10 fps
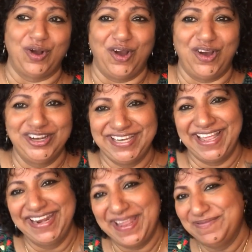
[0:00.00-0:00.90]
hot
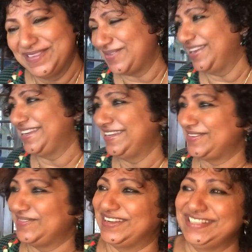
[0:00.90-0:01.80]
and i'm sweating
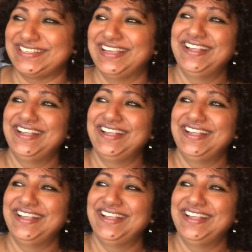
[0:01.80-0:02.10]
too much